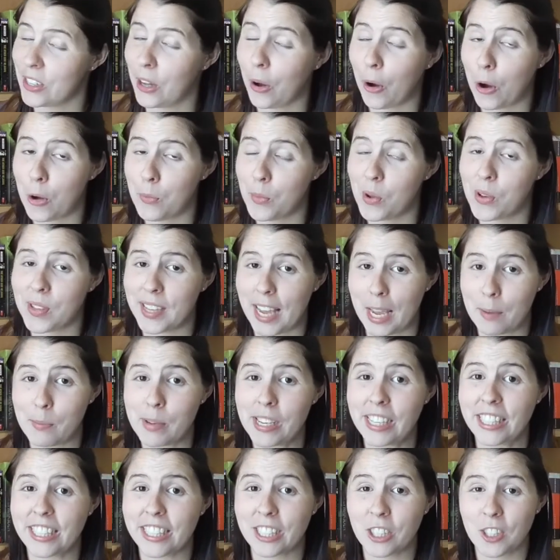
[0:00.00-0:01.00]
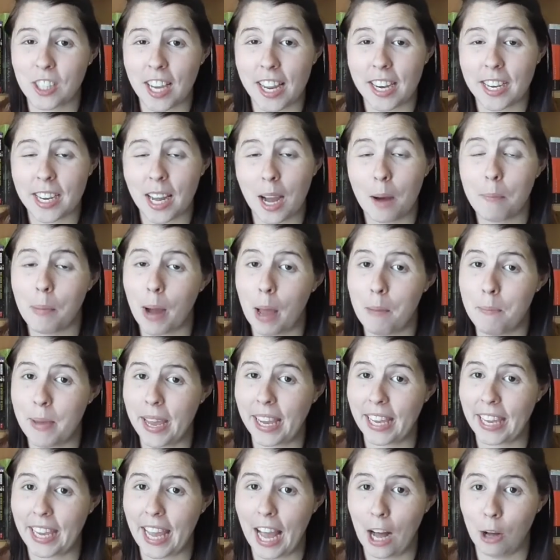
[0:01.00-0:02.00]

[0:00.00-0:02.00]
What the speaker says: the Homo Sapiens Agenda by Becky